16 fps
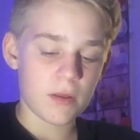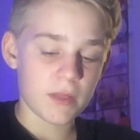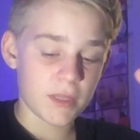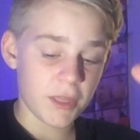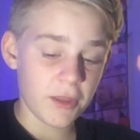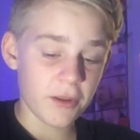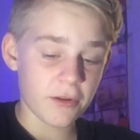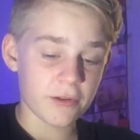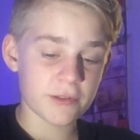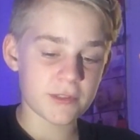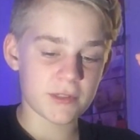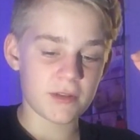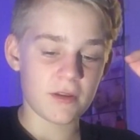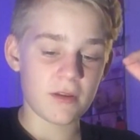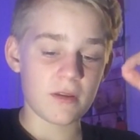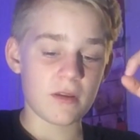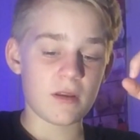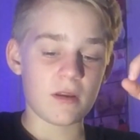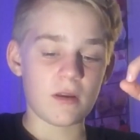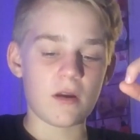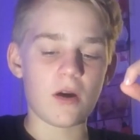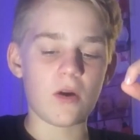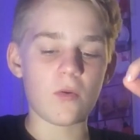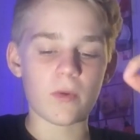Here's.
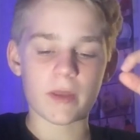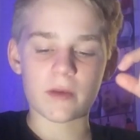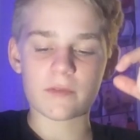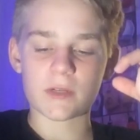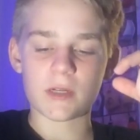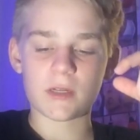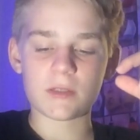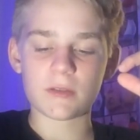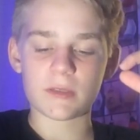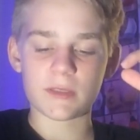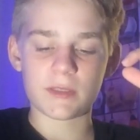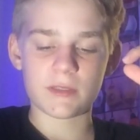Oh, we have Ronaldo at